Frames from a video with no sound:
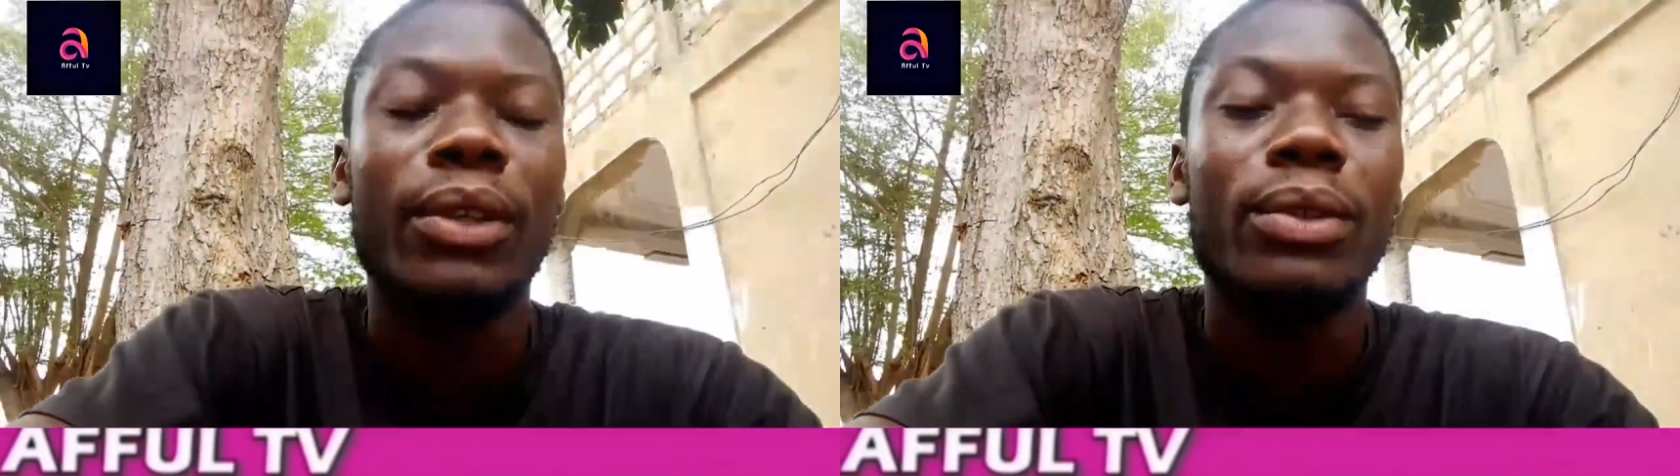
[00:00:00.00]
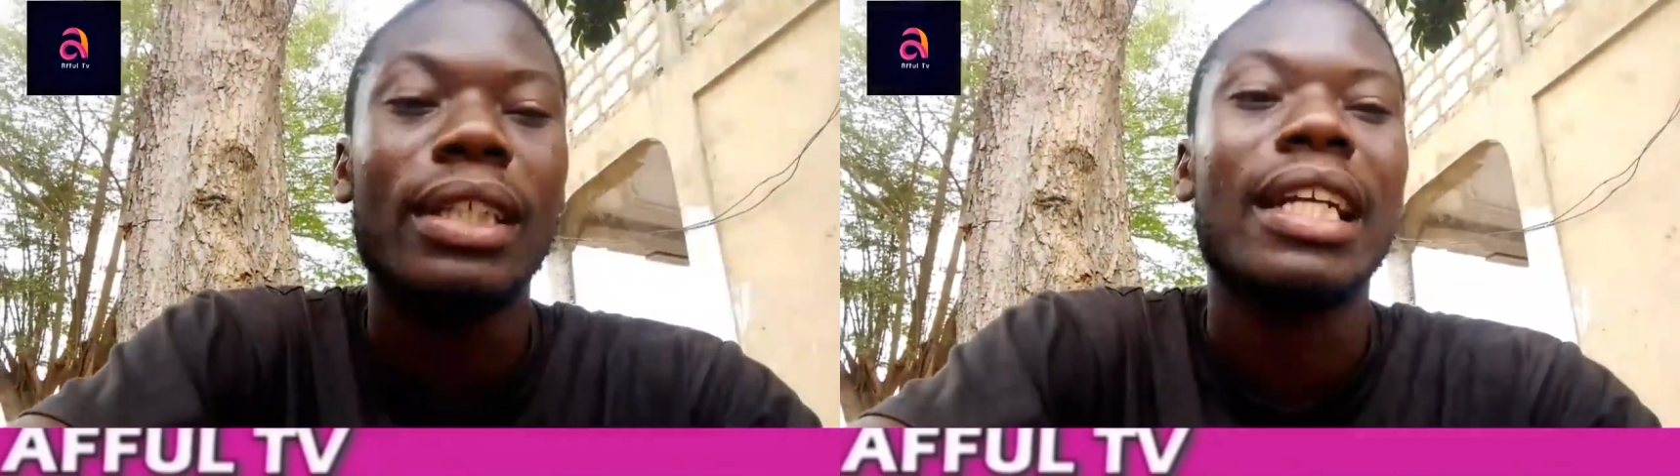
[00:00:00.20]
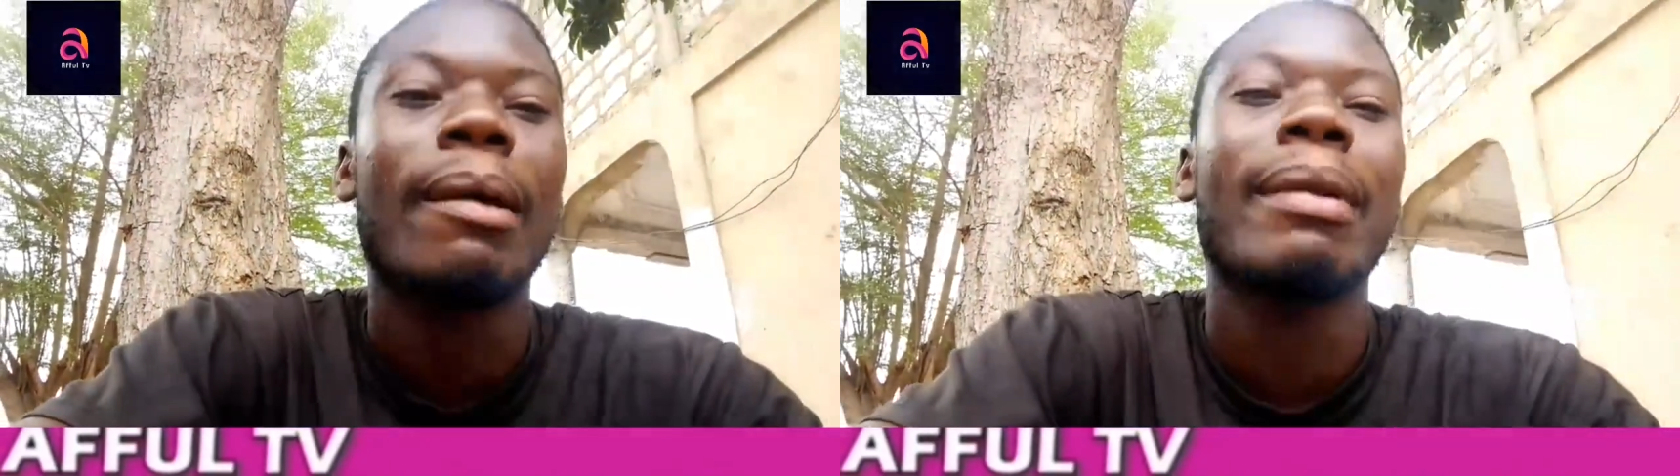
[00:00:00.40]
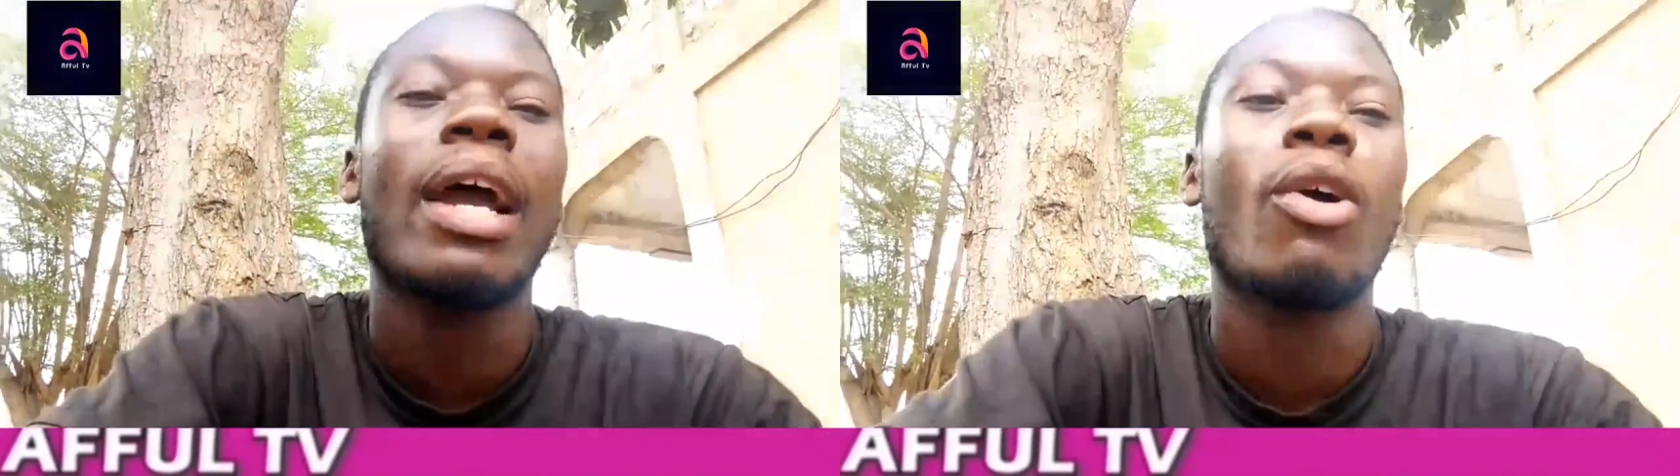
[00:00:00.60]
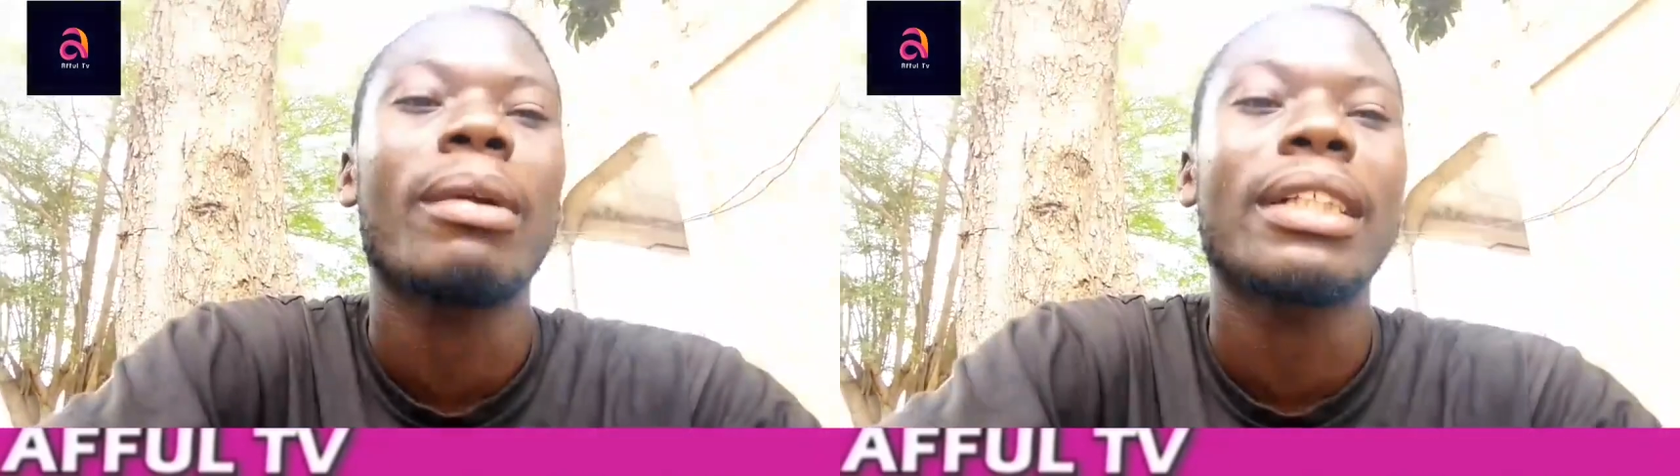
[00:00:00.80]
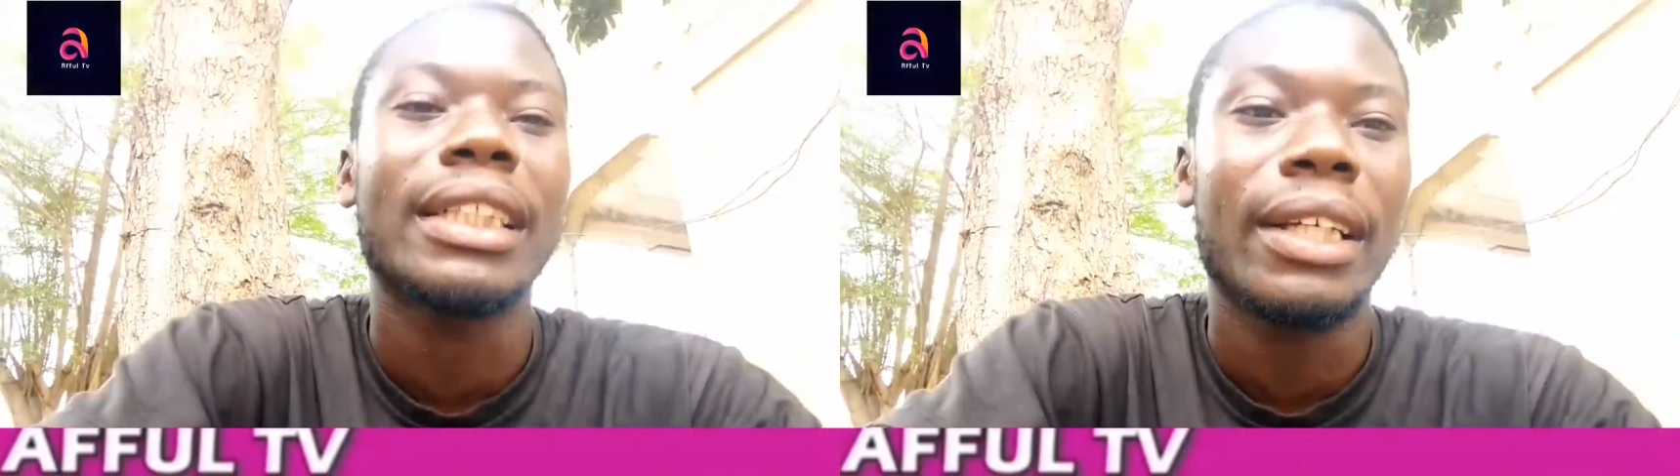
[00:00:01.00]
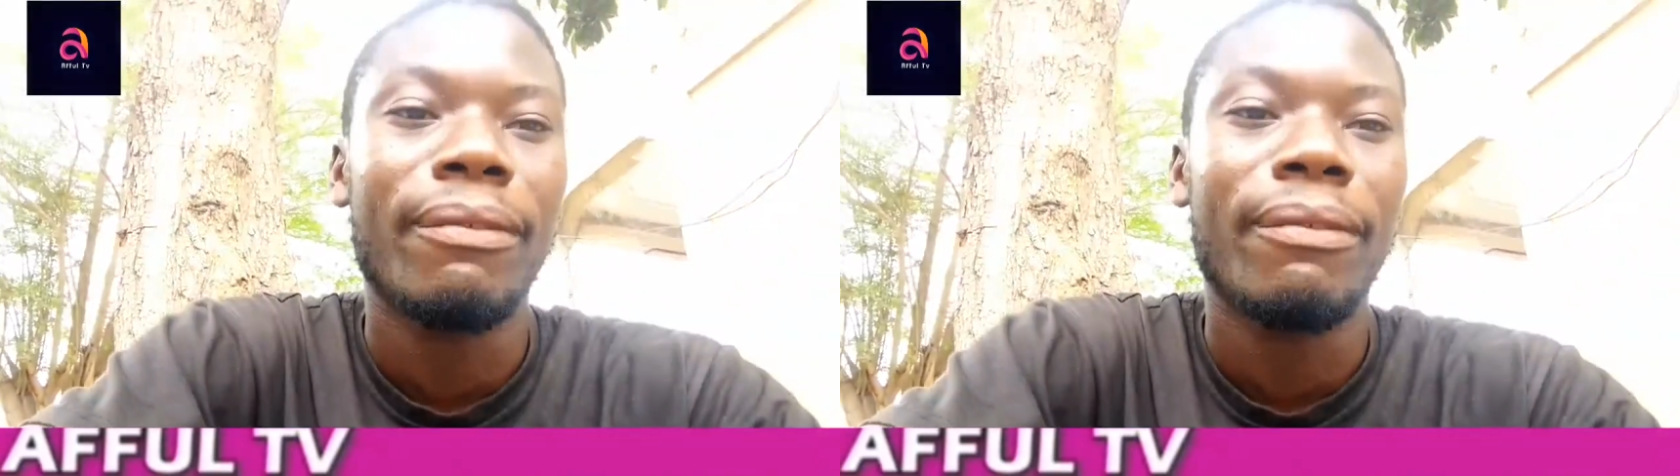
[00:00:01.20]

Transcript: like, comment, share from AFFUL